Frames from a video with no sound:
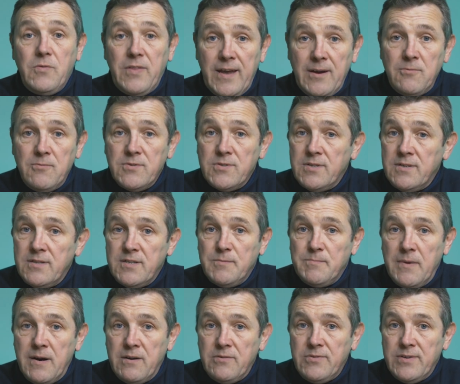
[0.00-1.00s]
that wasn't a
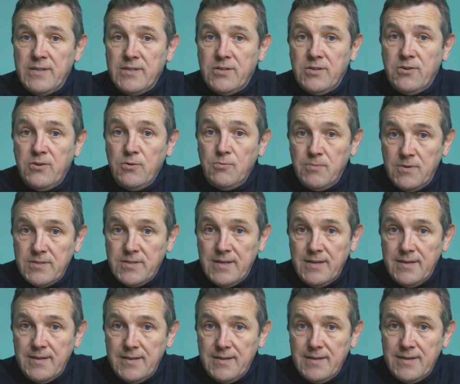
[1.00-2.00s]
smart thing to do, was
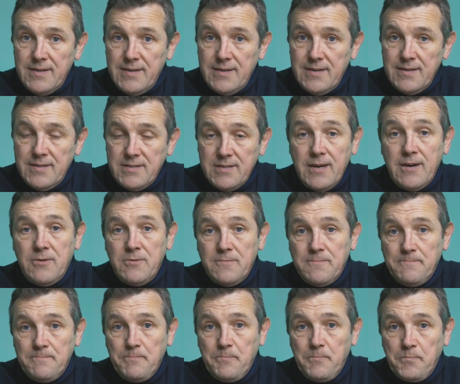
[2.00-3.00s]
it? So,
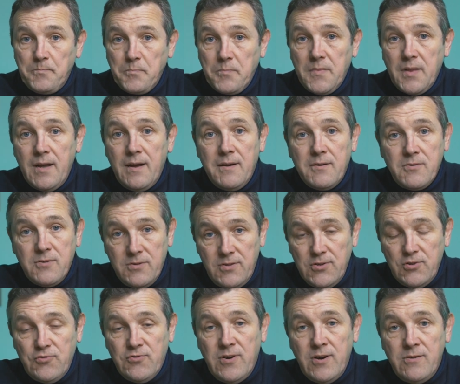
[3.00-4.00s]
got
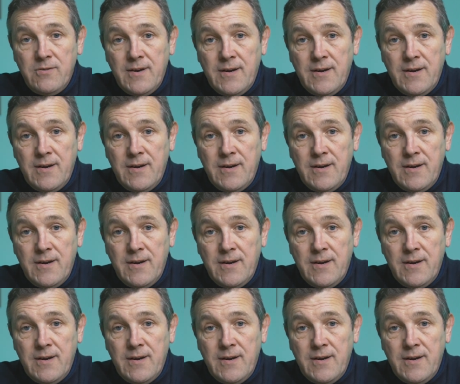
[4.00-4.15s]
the drone